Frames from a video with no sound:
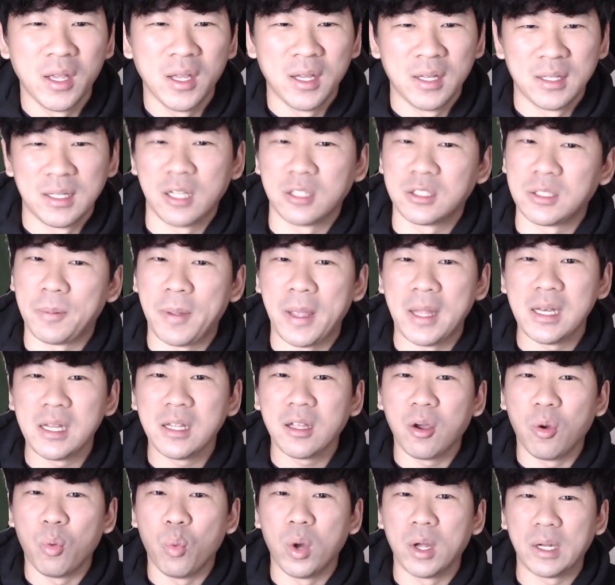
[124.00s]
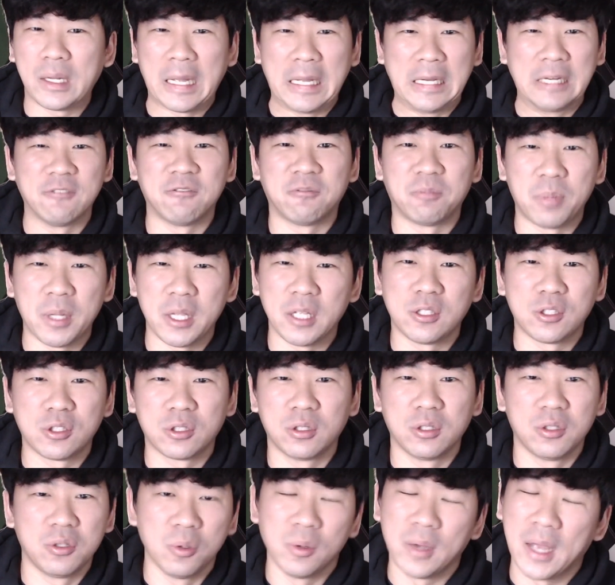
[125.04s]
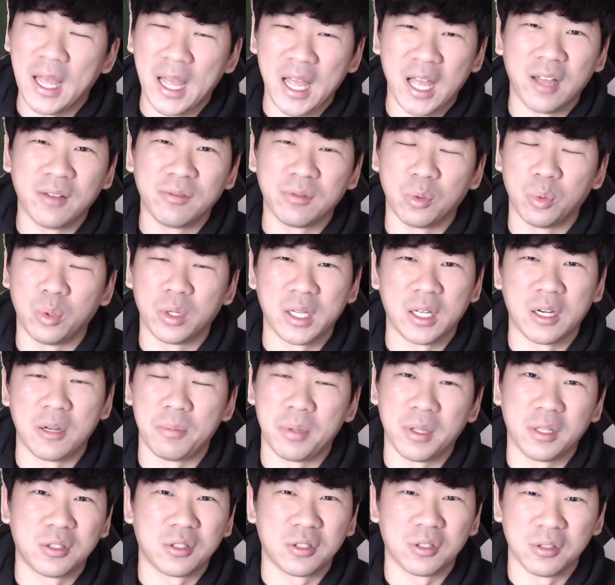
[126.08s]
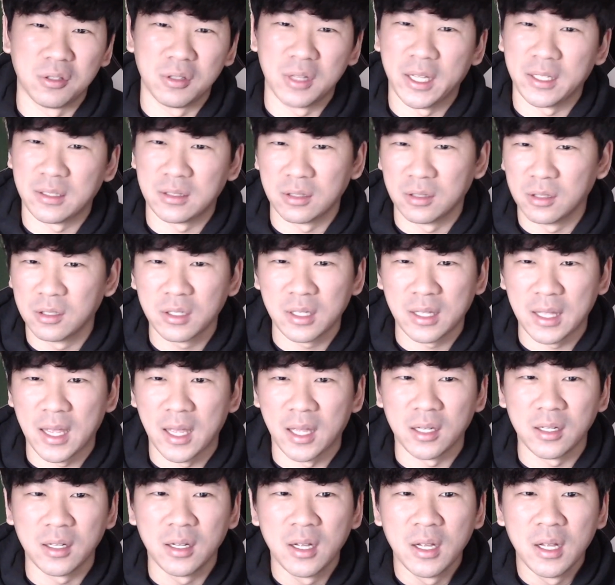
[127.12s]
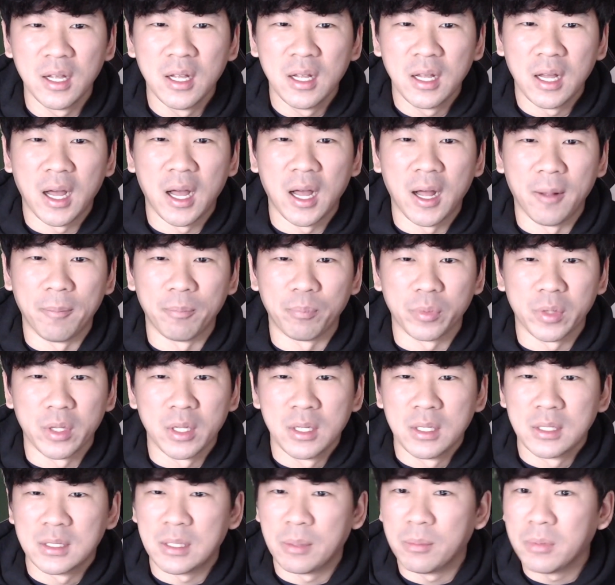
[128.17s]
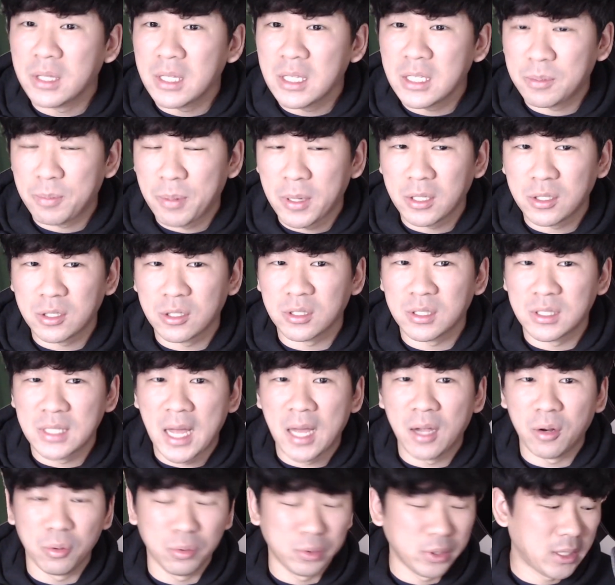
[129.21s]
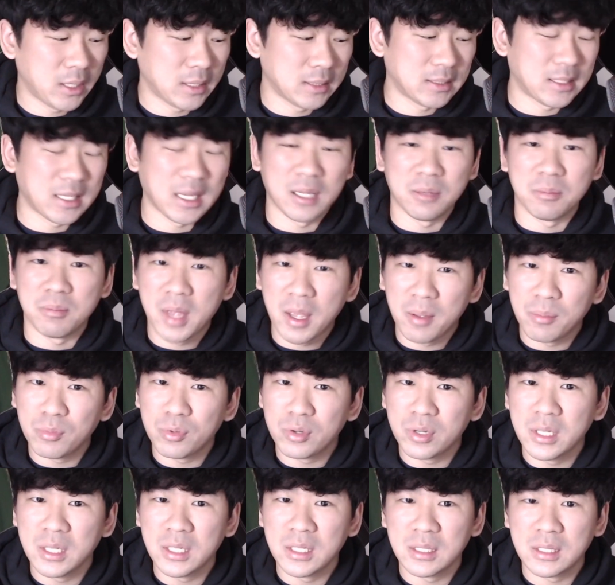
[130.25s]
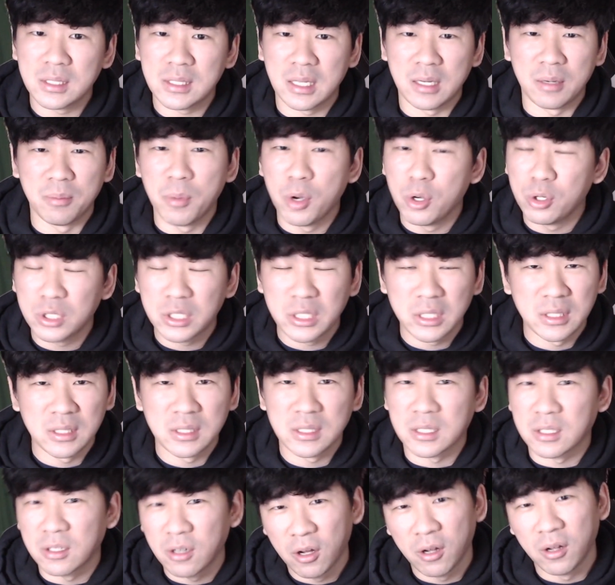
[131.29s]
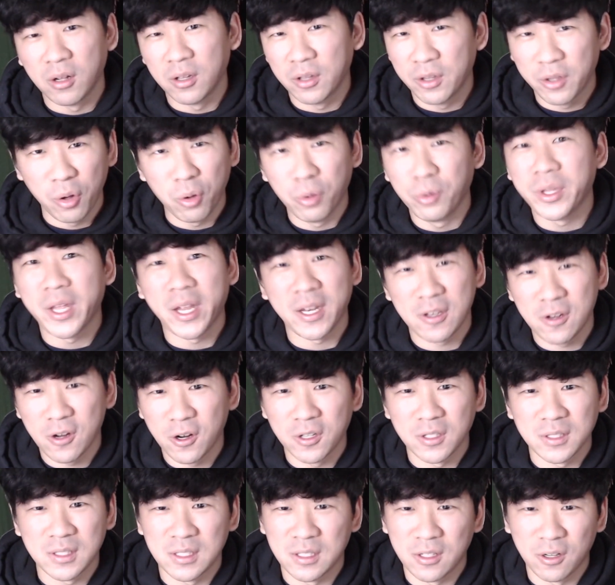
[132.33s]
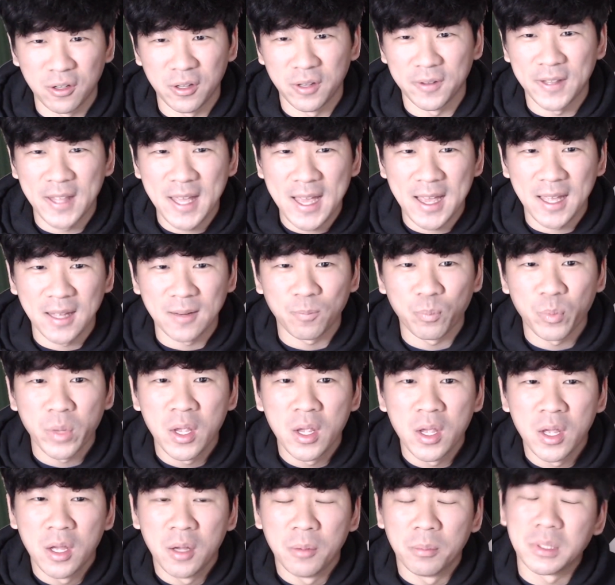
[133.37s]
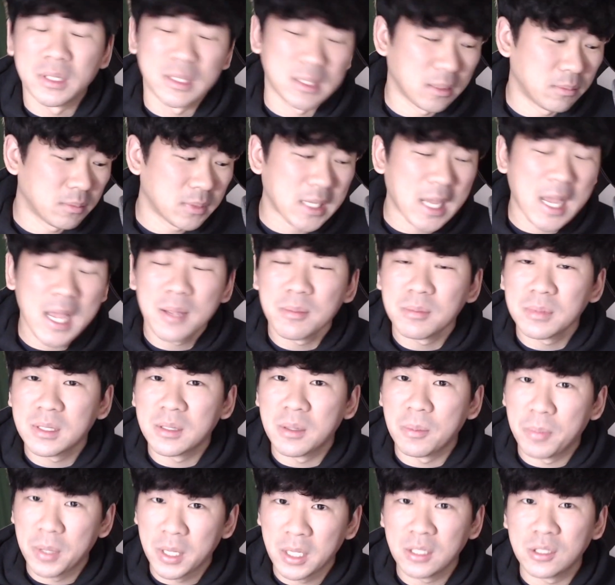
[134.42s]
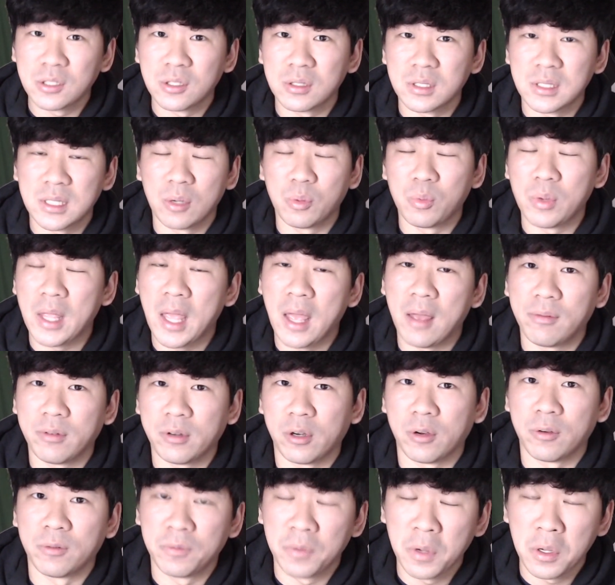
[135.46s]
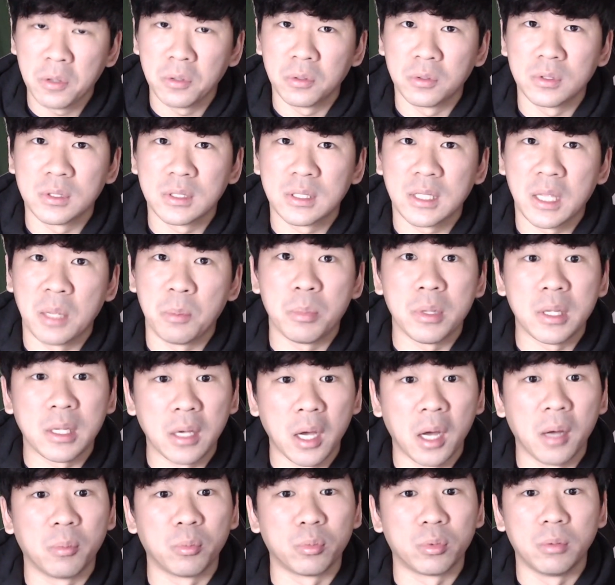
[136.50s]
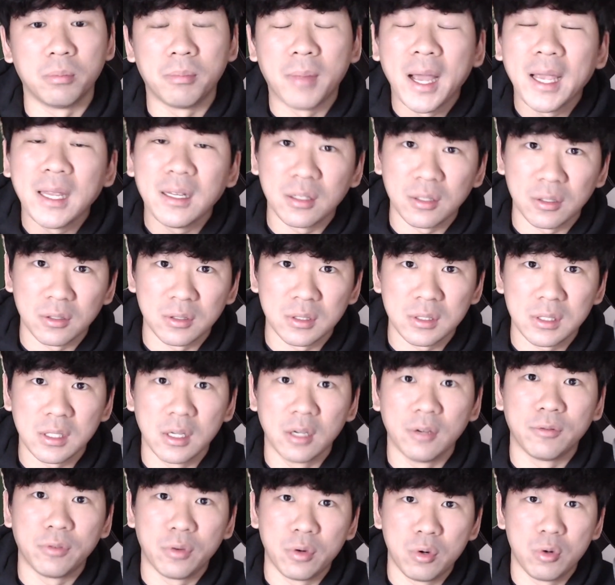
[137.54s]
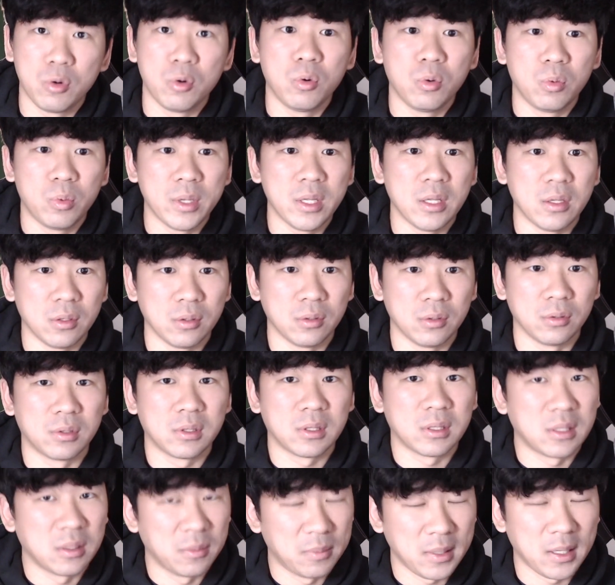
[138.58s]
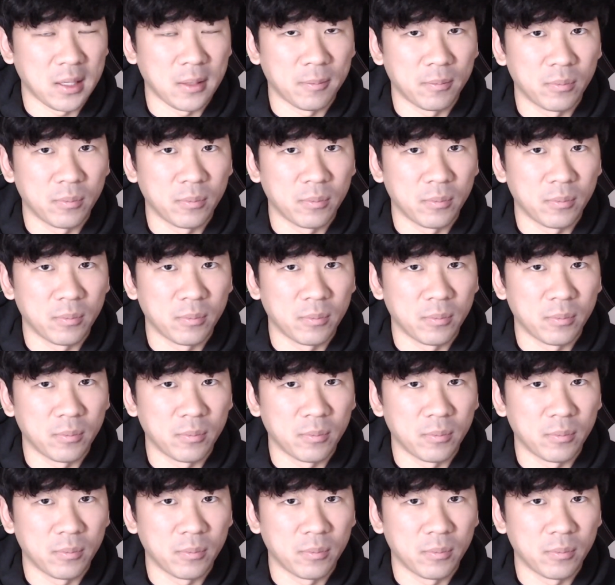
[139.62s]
Now, depending on what kind of picture you have or what kind of picture you like to look at, some of these pictures not only contain memories and emotions and all the whole nine yards and all of that, but sometimes the pictures that we have on our phones can become reminders of who we used to be.